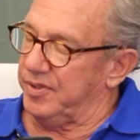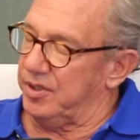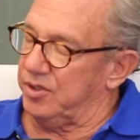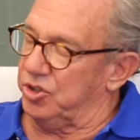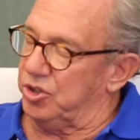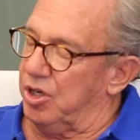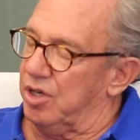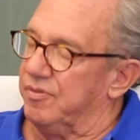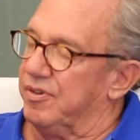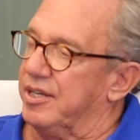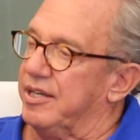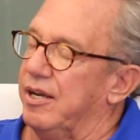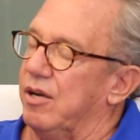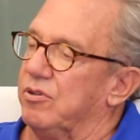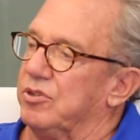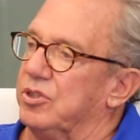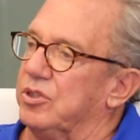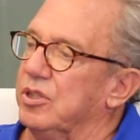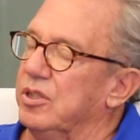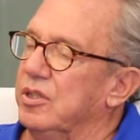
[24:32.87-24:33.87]
chart of
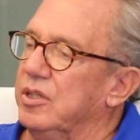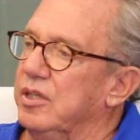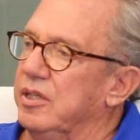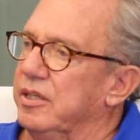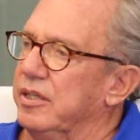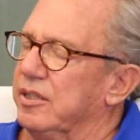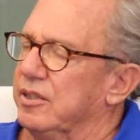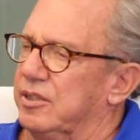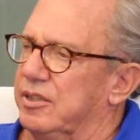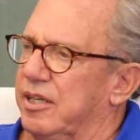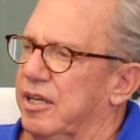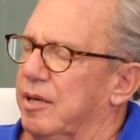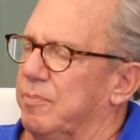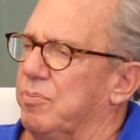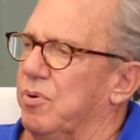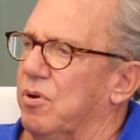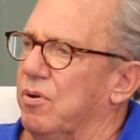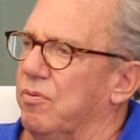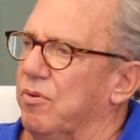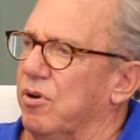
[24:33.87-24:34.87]
accounts is set up
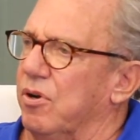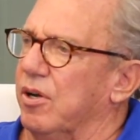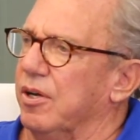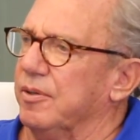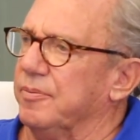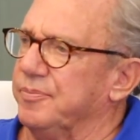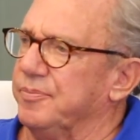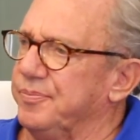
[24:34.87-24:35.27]
all wrong